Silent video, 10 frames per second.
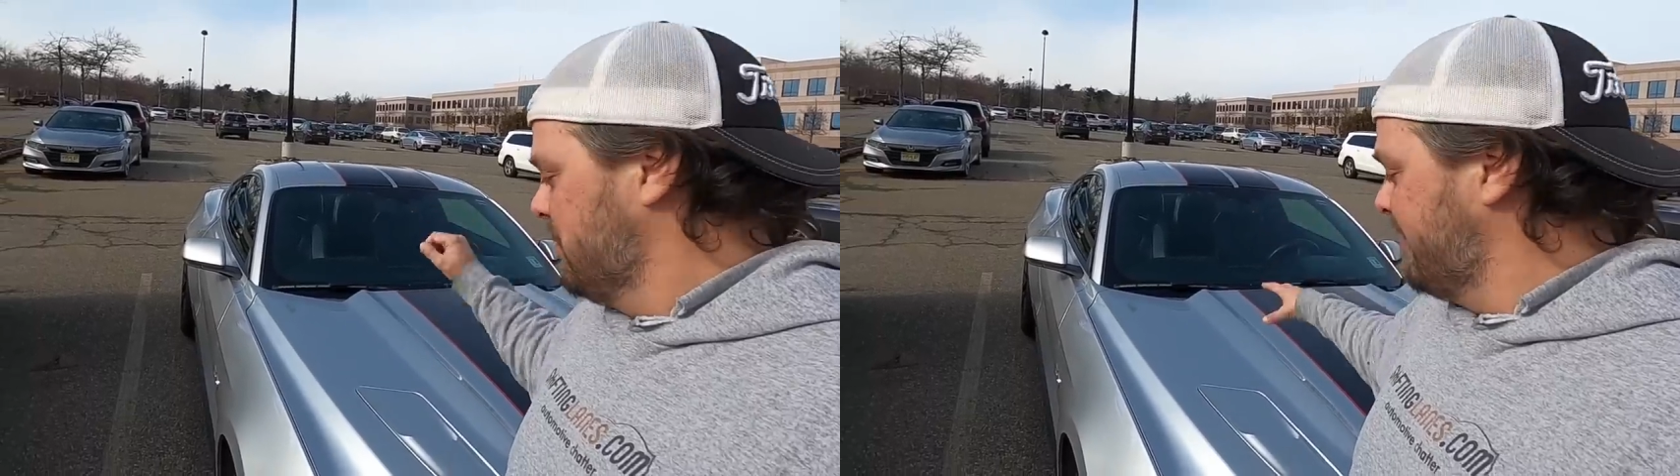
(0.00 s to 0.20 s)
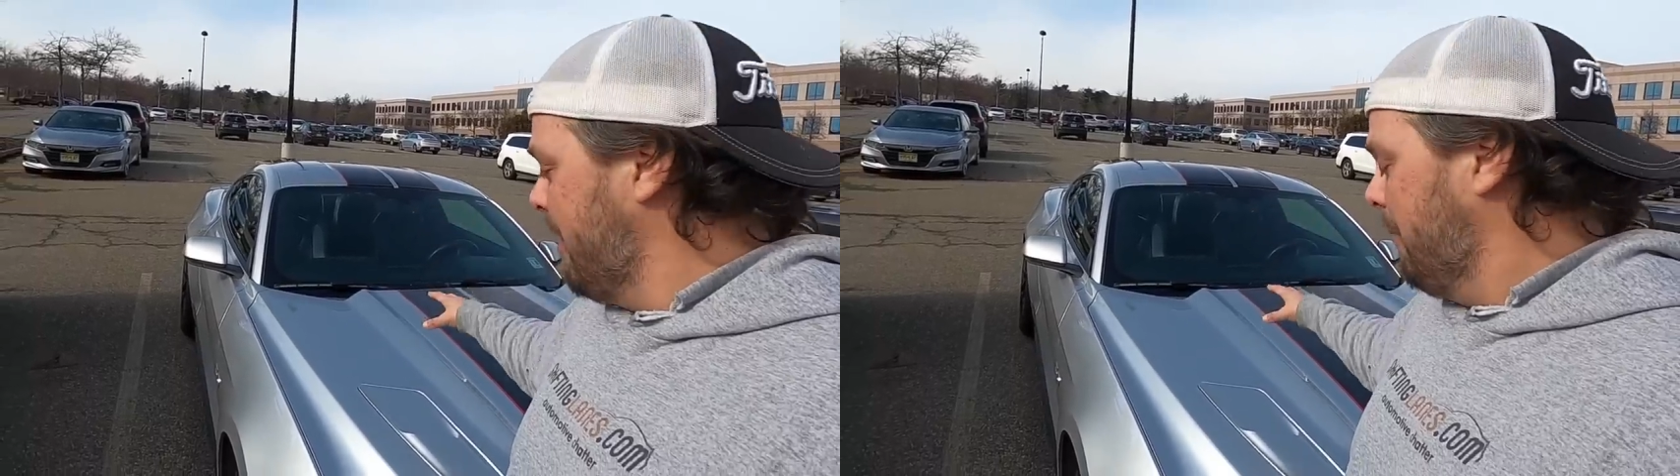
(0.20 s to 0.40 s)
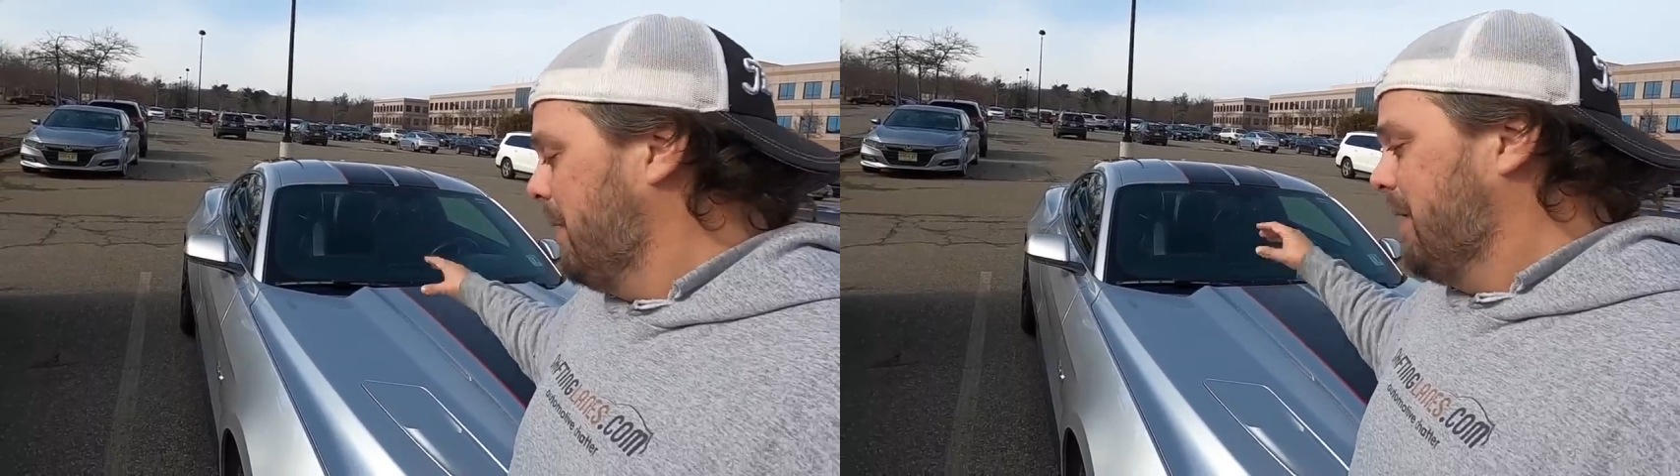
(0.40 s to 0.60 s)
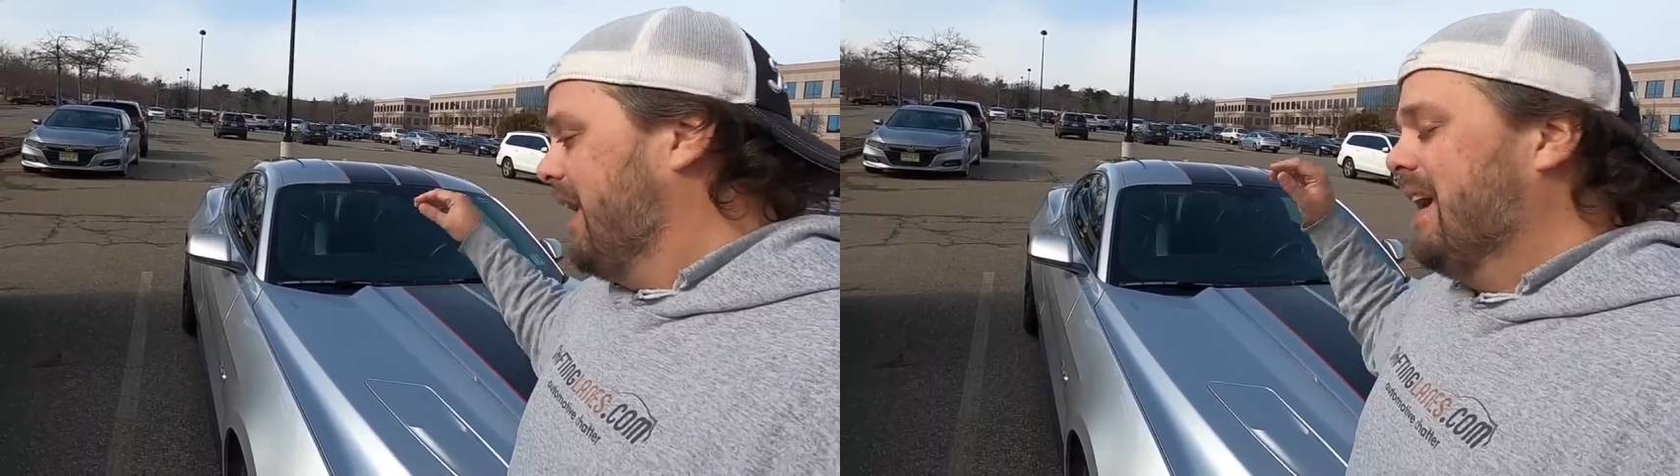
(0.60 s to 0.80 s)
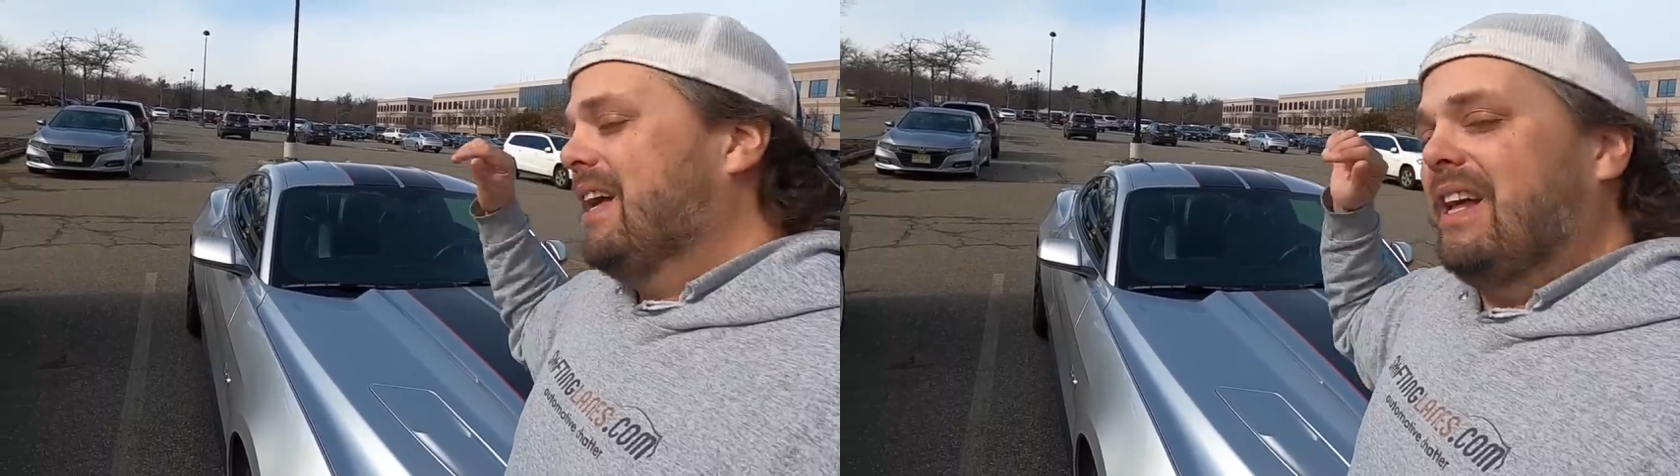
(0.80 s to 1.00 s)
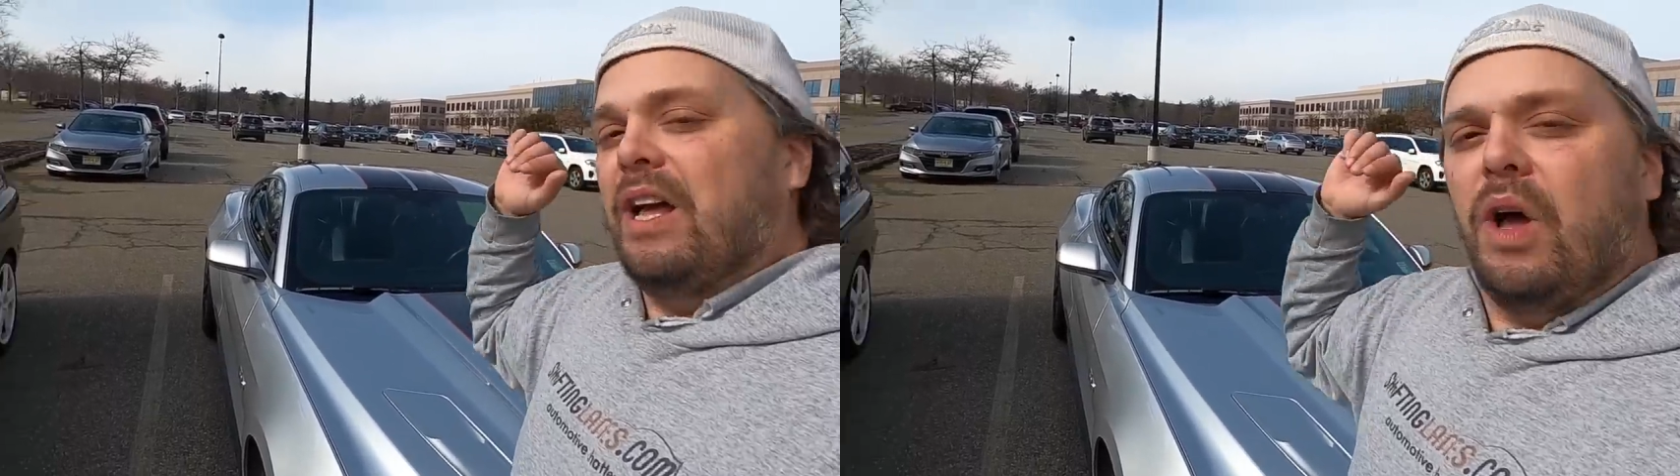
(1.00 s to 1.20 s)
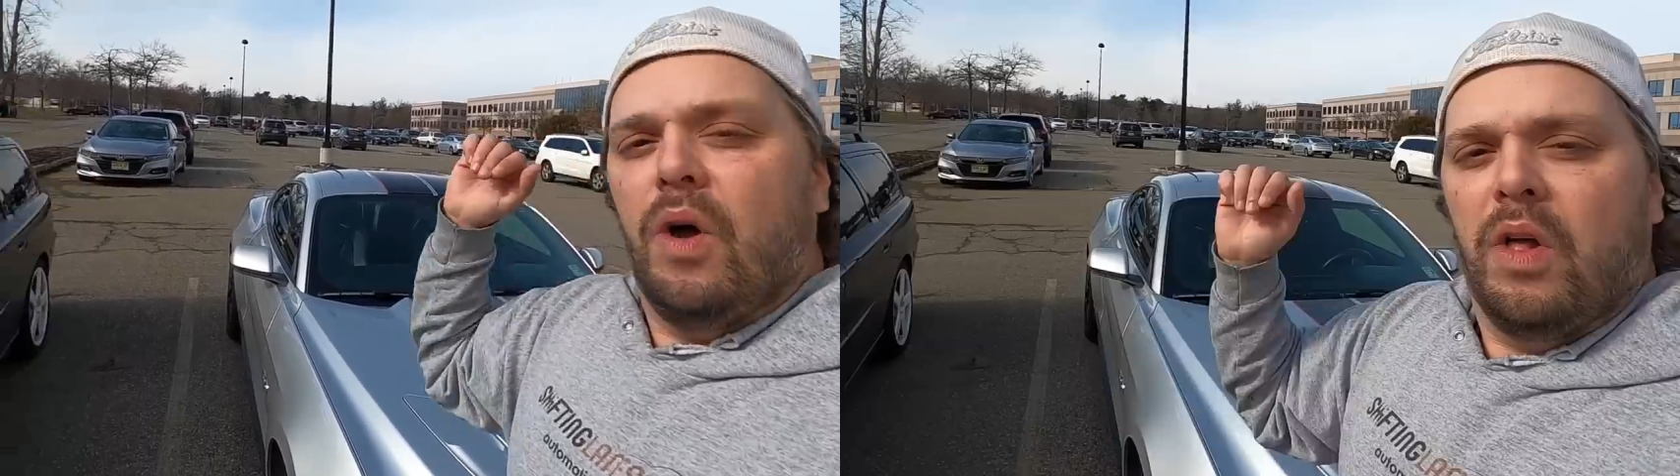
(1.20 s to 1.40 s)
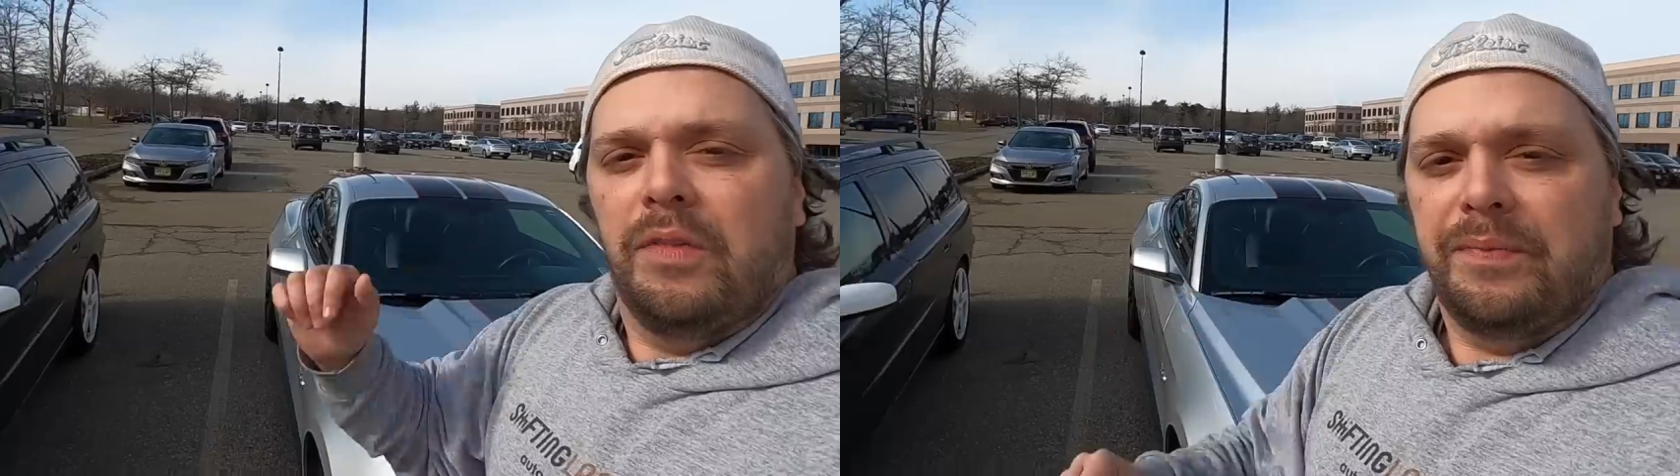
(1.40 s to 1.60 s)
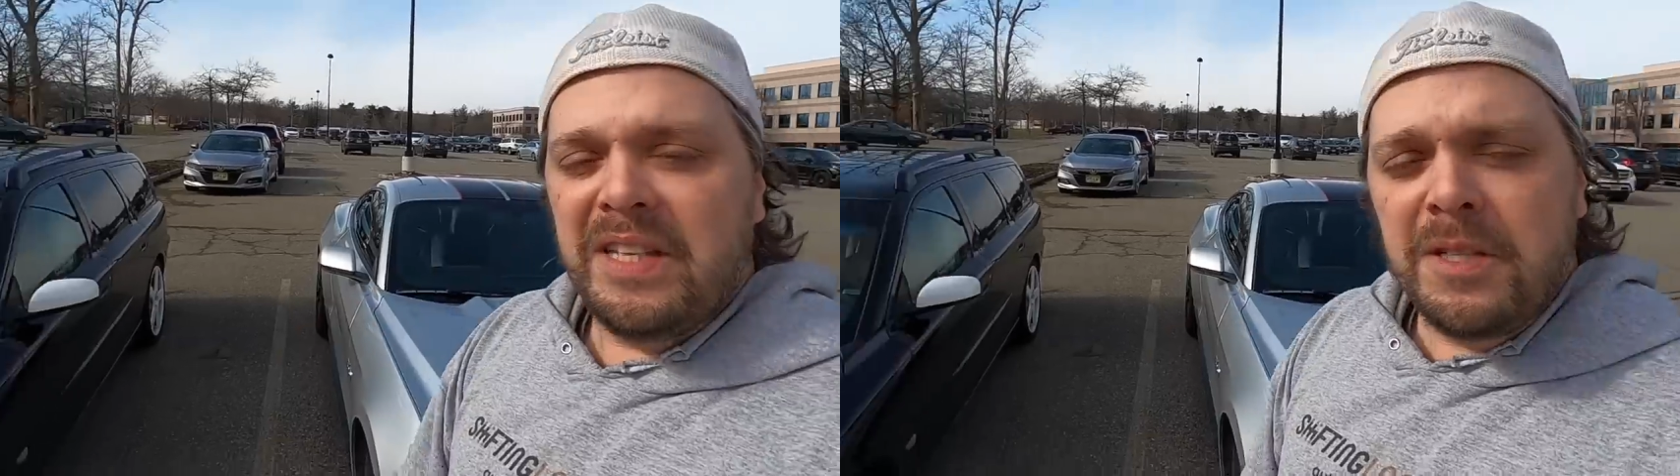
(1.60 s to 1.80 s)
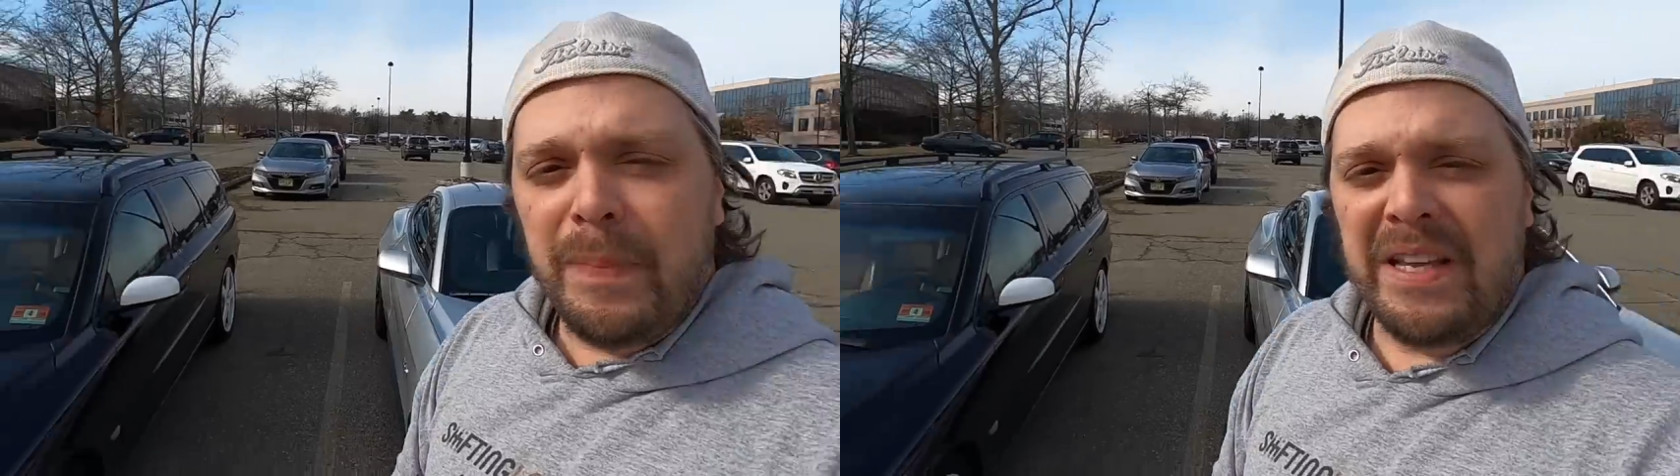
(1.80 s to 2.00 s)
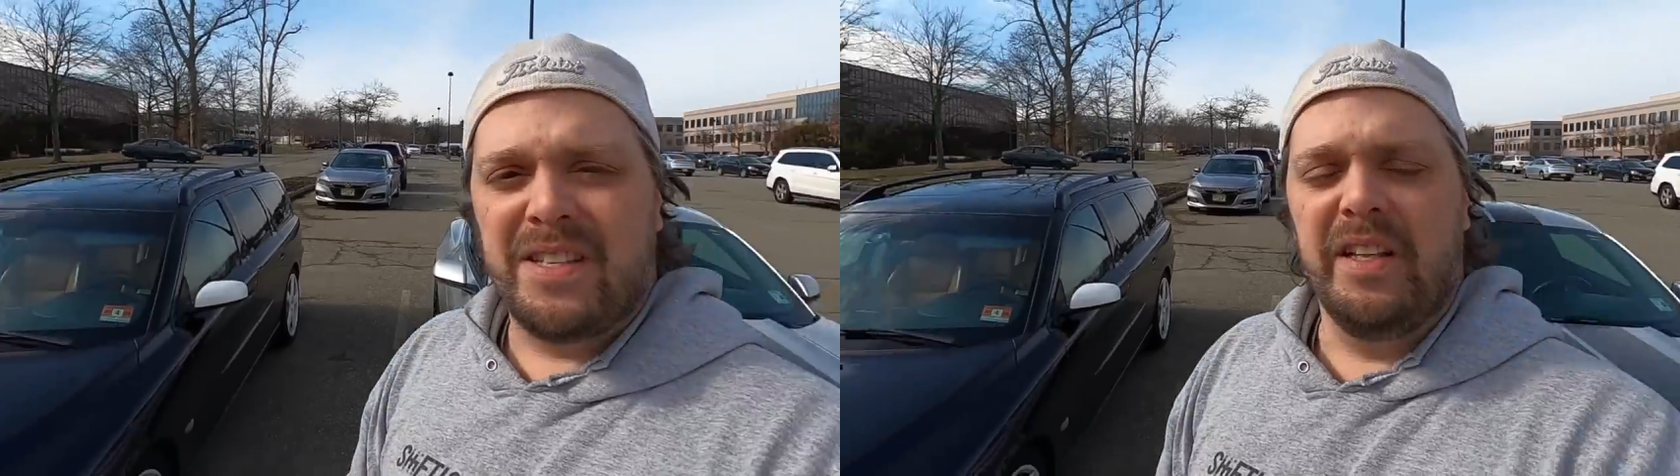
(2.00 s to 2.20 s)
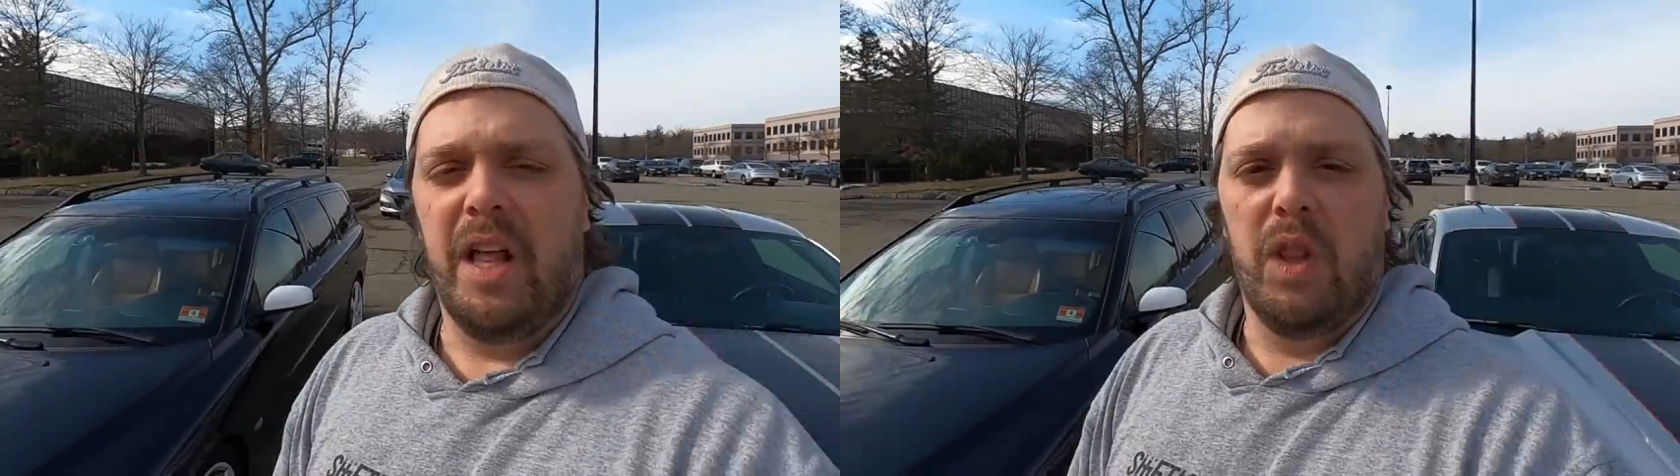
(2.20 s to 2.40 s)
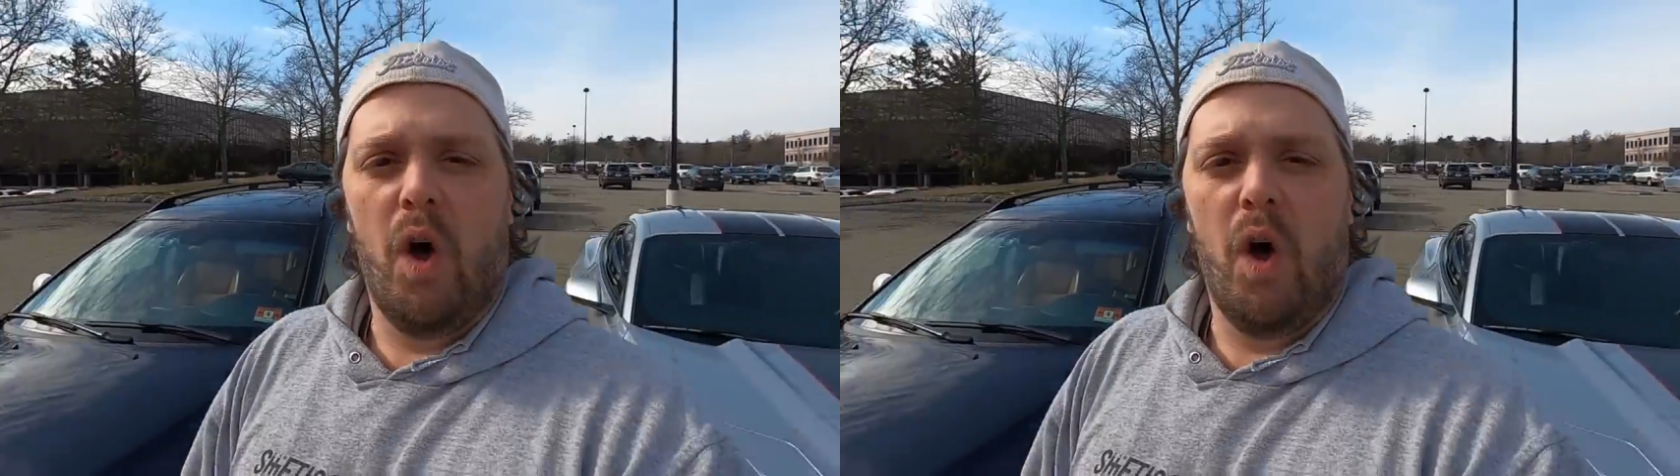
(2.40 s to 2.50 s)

So this is basically a